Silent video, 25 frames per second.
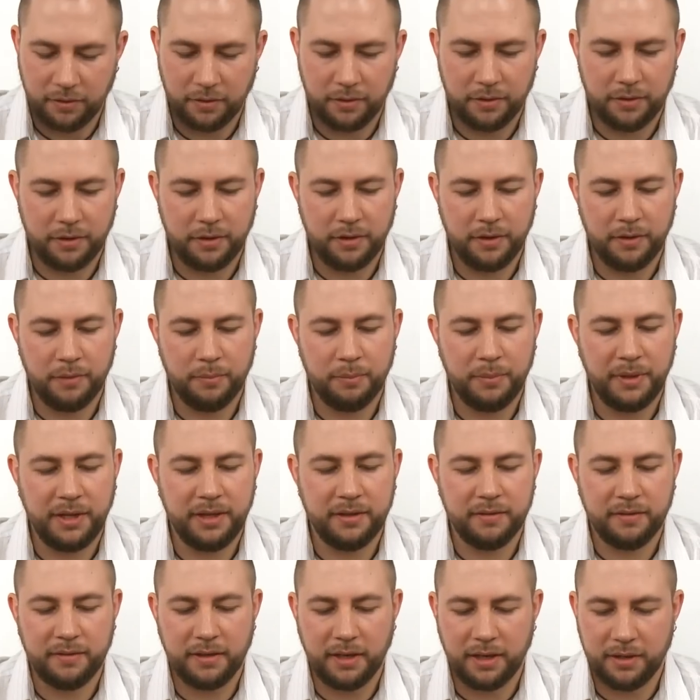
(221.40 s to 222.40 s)
are uh,
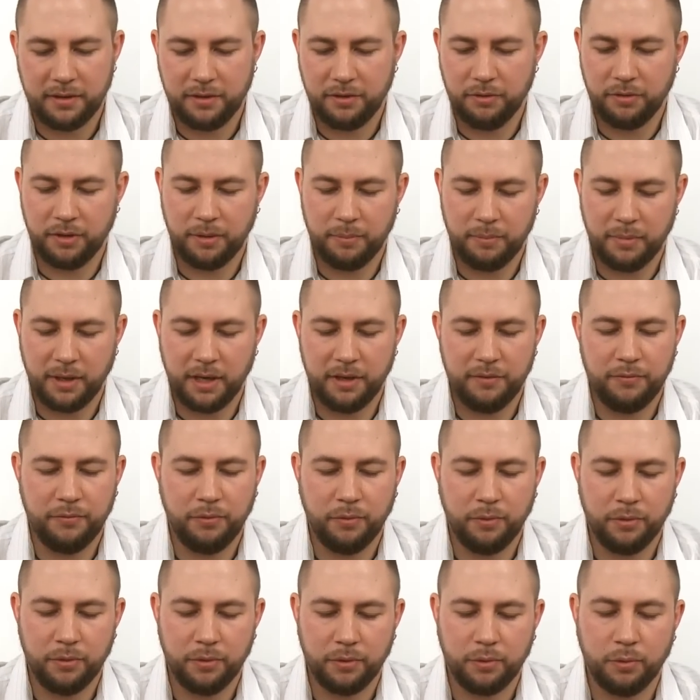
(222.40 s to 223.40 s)
beads that you can buy
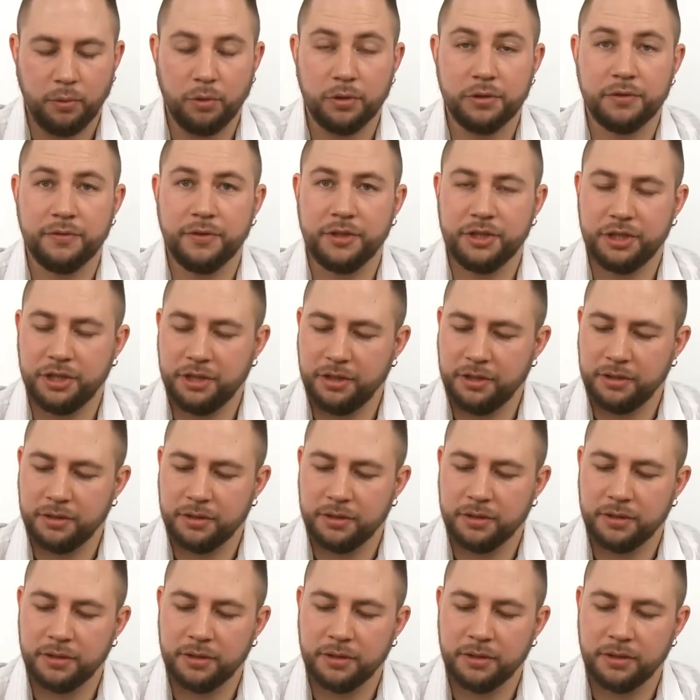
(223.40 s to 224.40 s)
for coarse fishing.
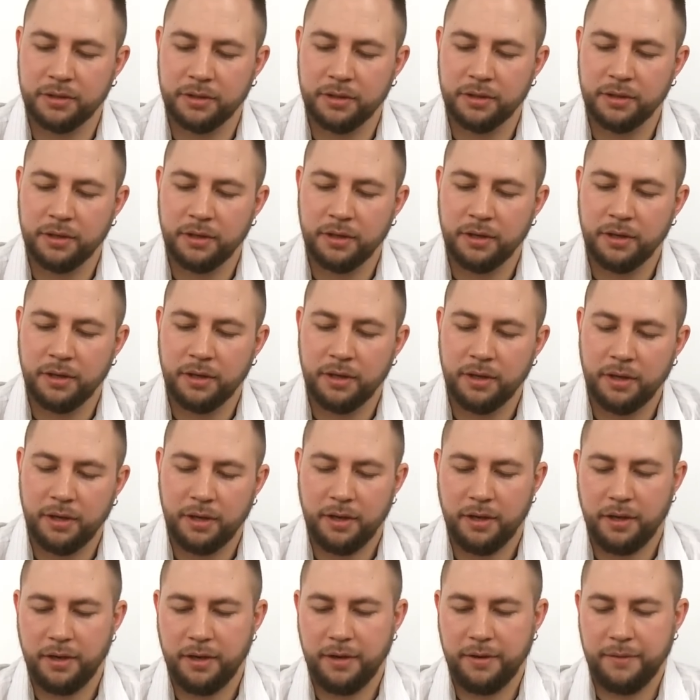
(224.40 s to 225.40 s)

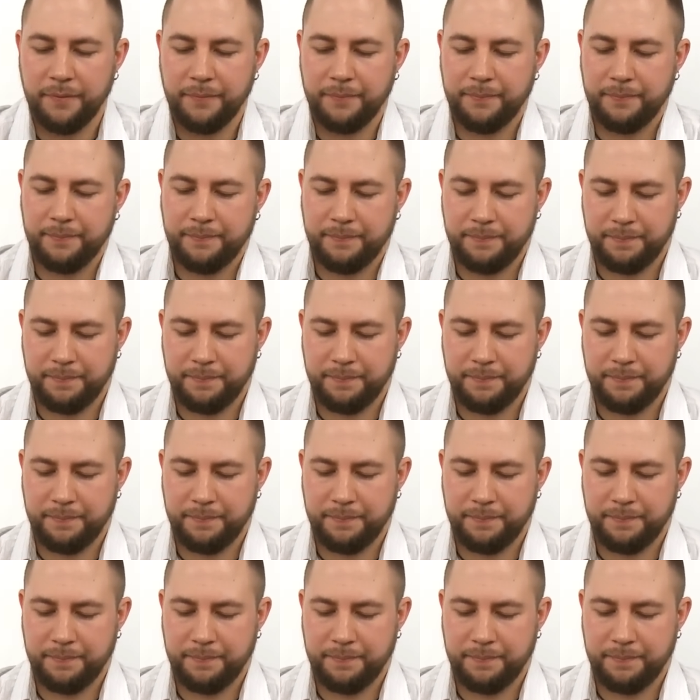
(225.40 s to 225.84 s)
Um,